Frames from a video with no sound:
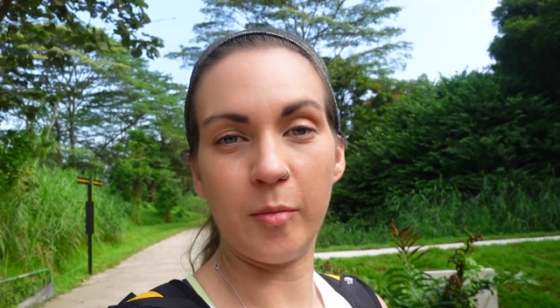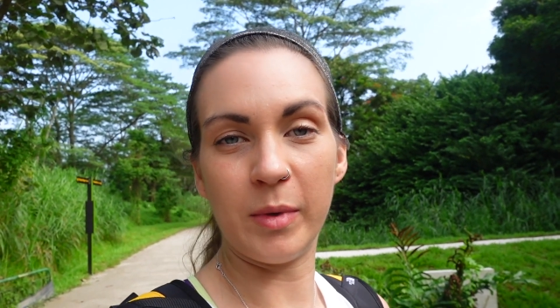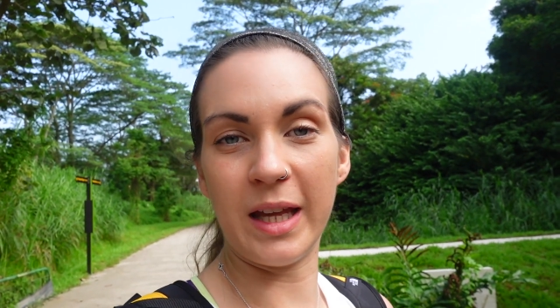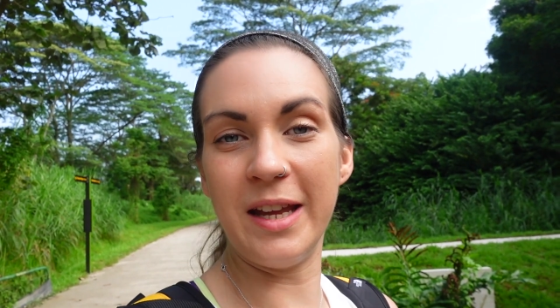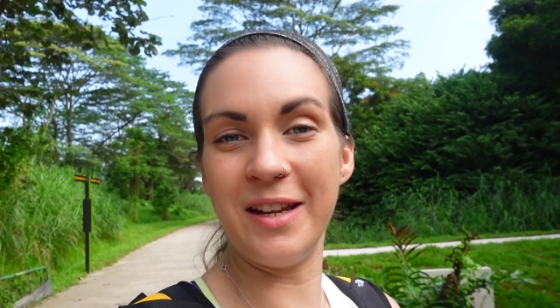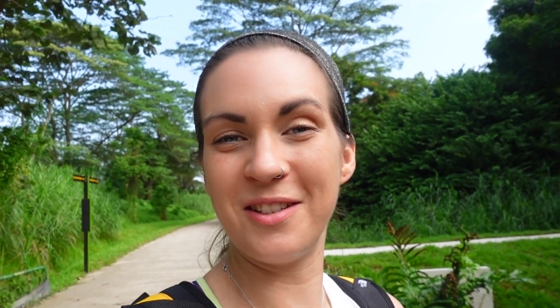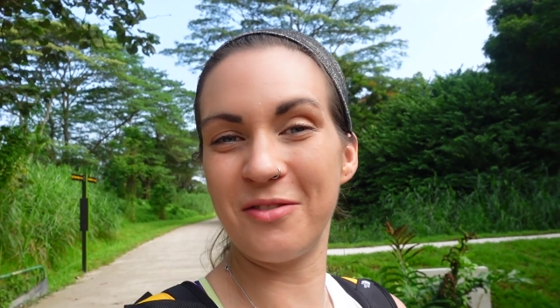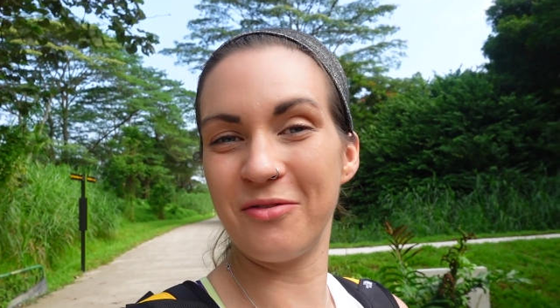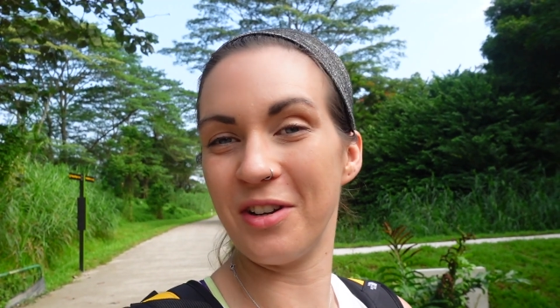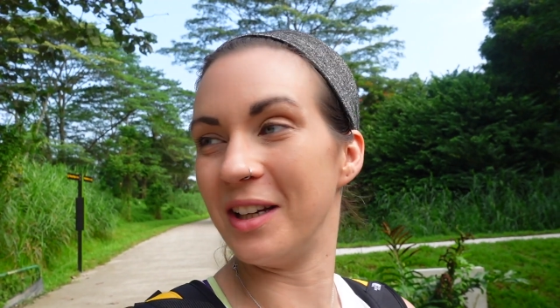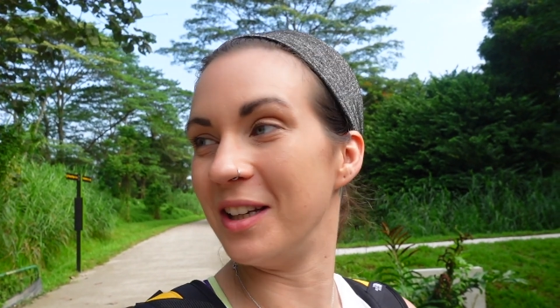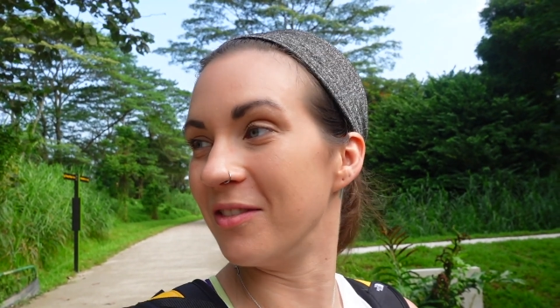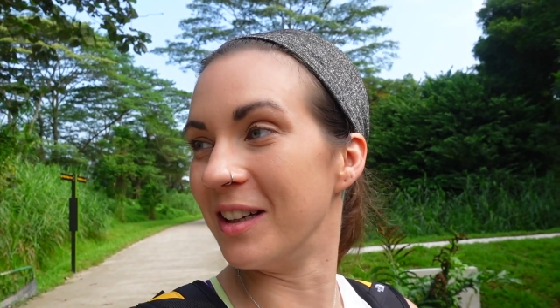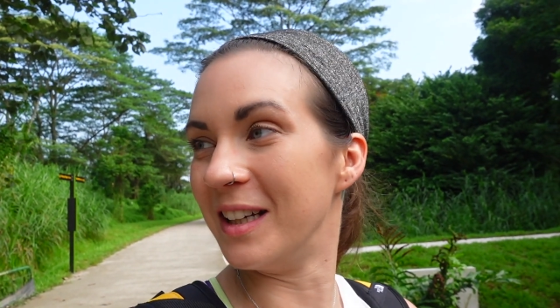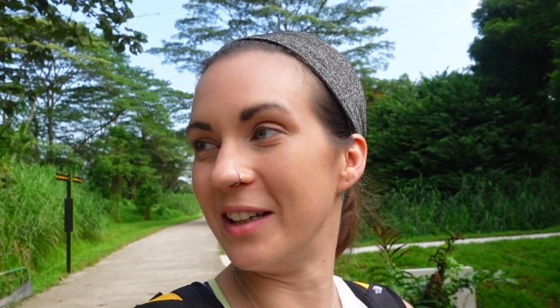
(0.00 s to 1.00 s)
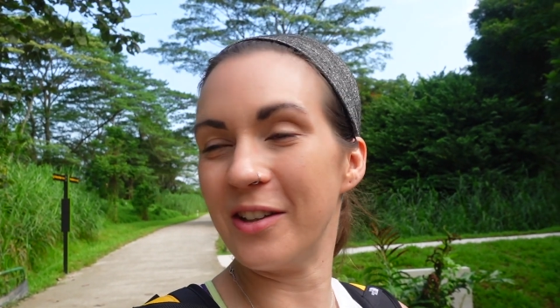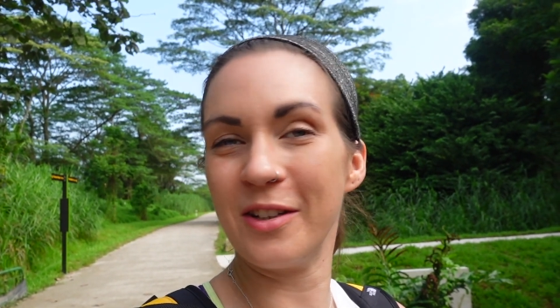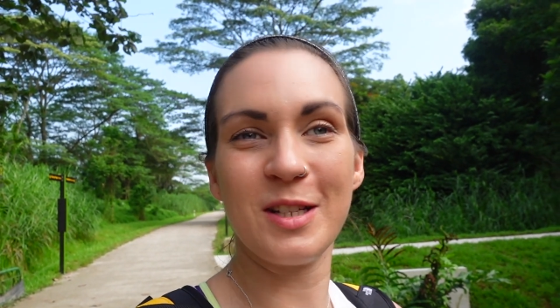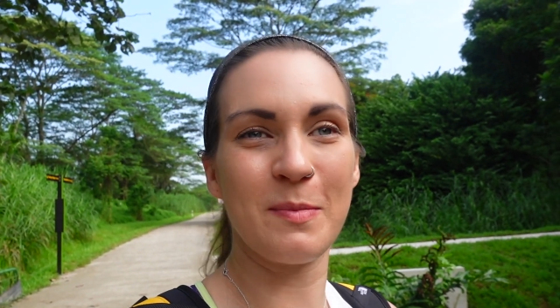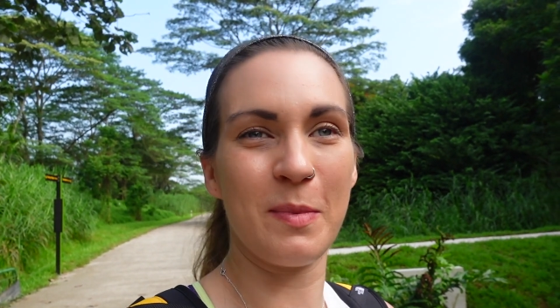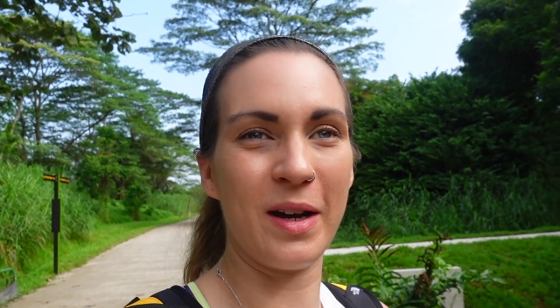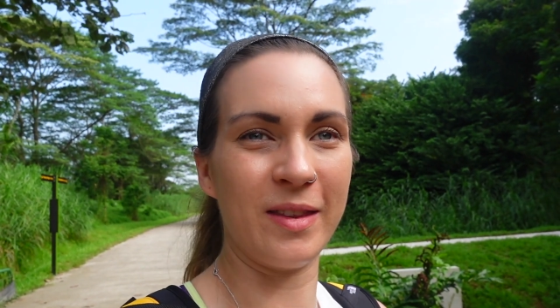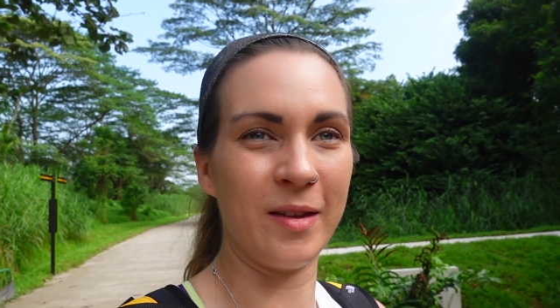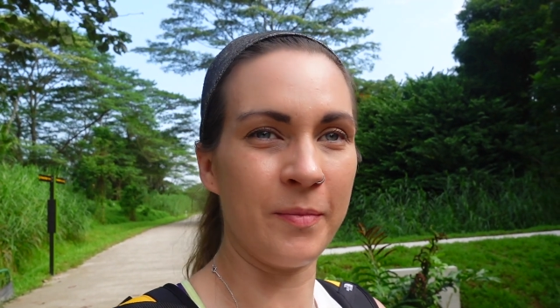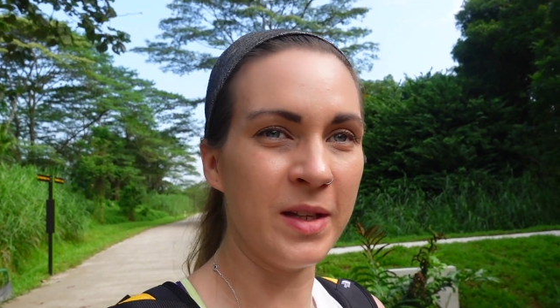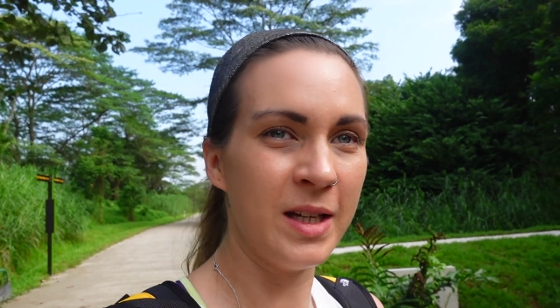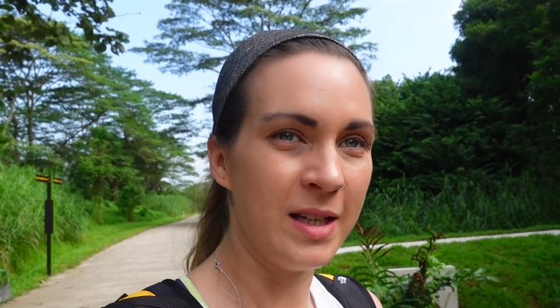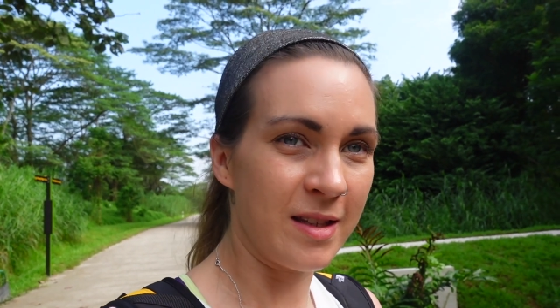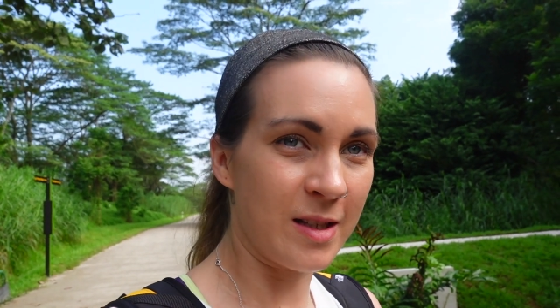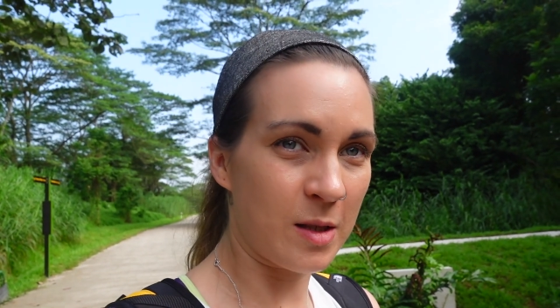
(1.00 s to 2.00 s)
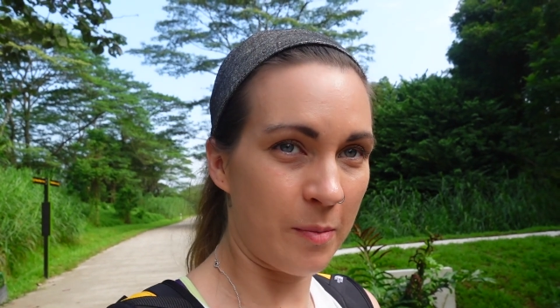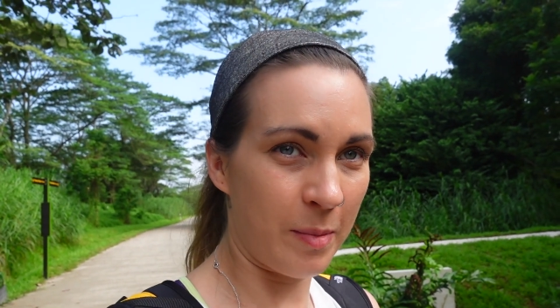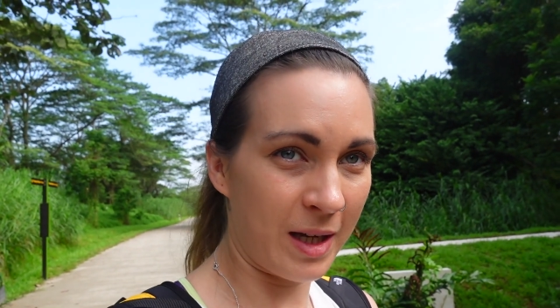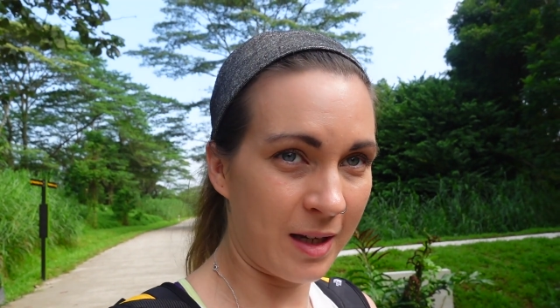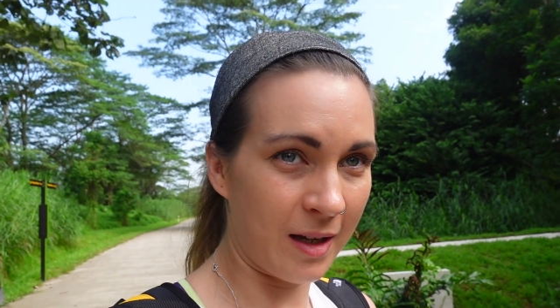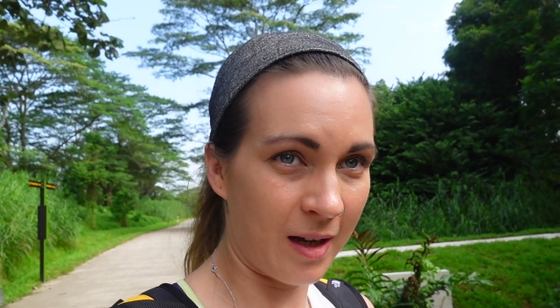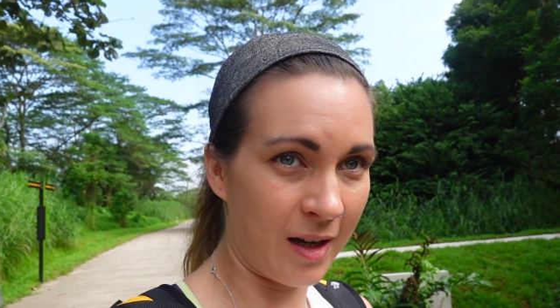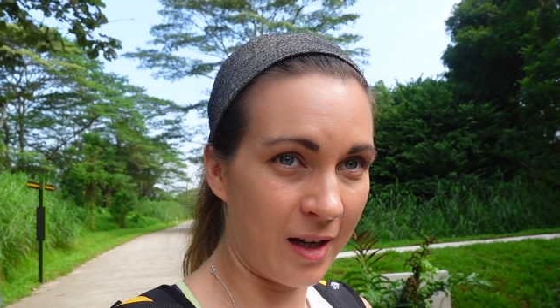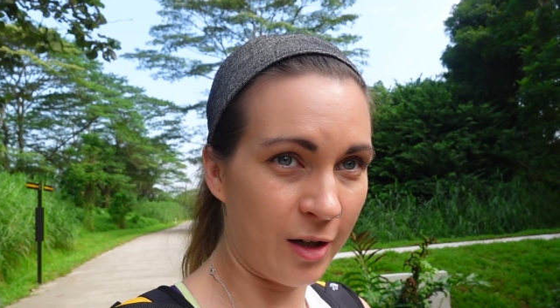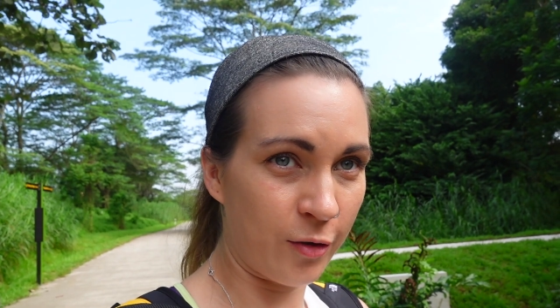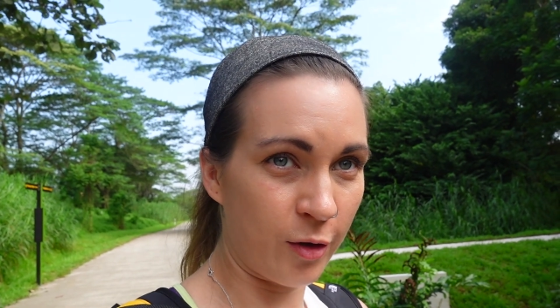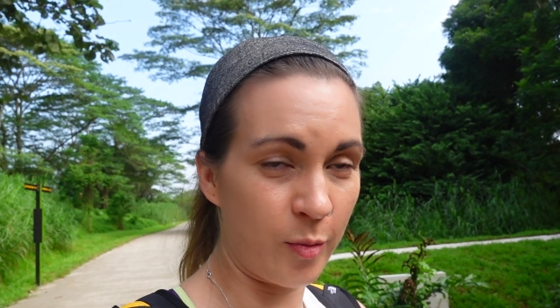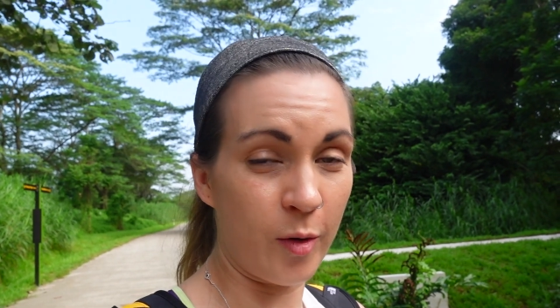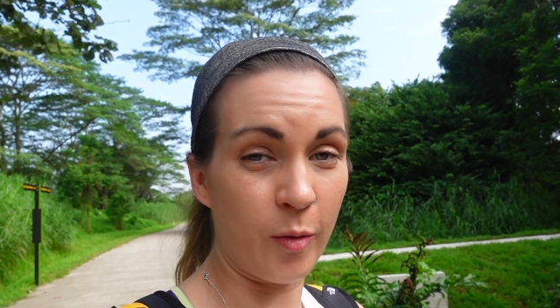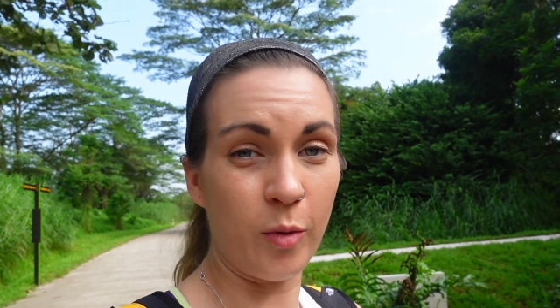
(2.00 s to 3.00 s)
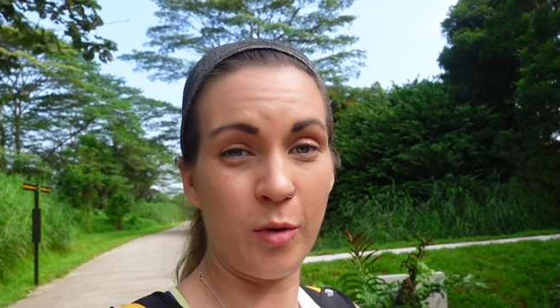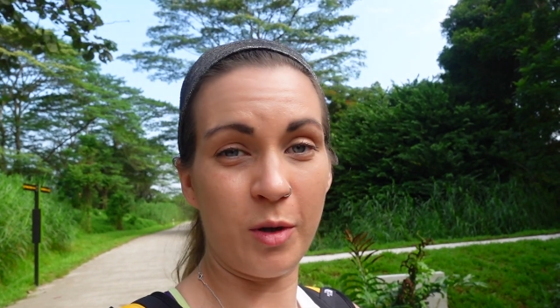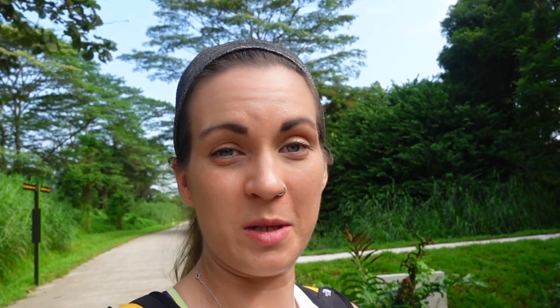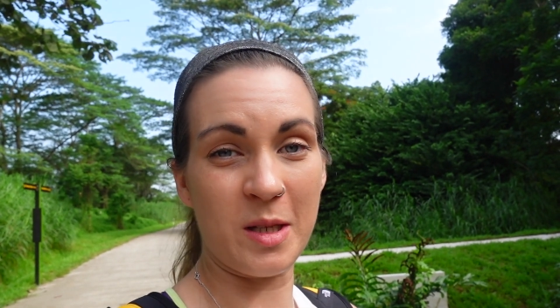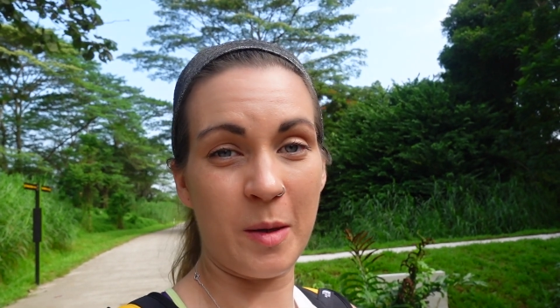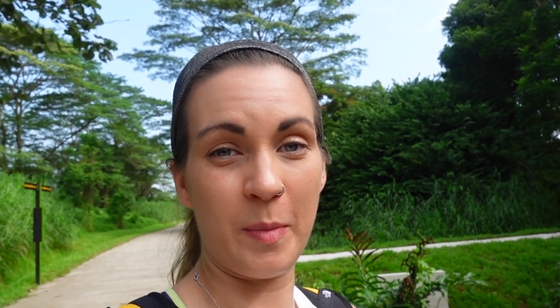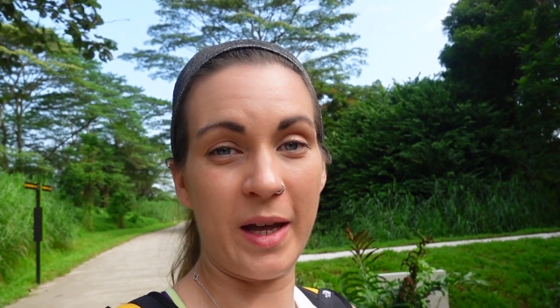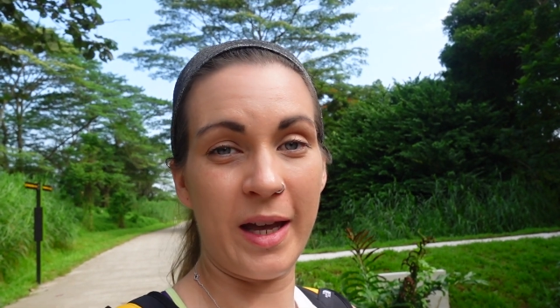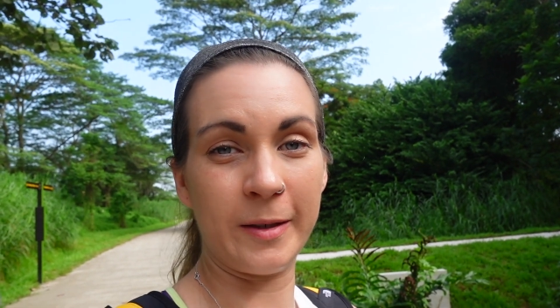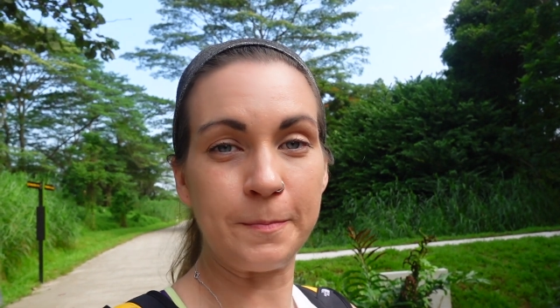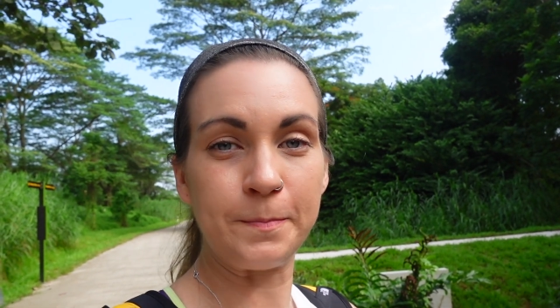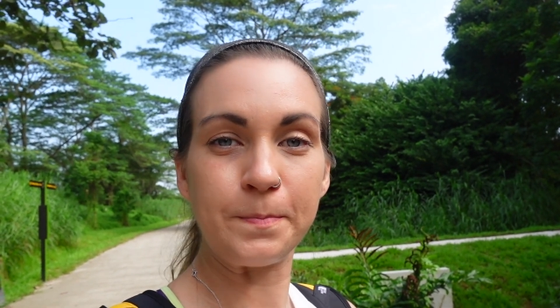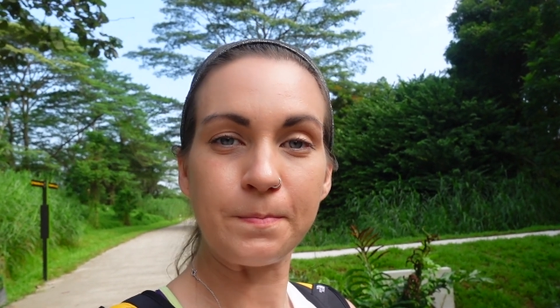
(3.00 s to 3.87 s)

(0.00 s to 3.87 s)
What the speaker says: He's really, really good at spotting them. There's a big group of walkers up ahead,